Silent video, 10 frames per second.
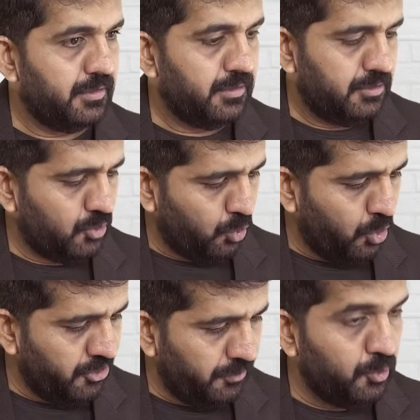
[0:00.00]
so
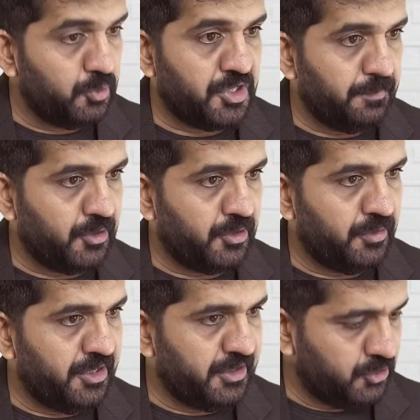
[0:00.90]
contribution per
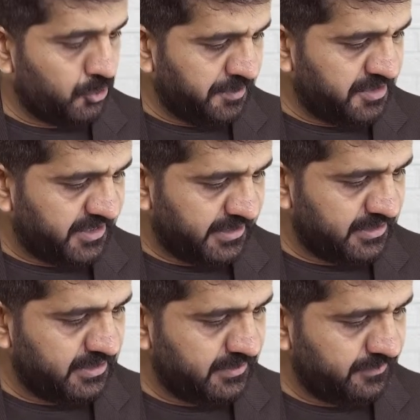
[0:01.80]
unit is rupees 6.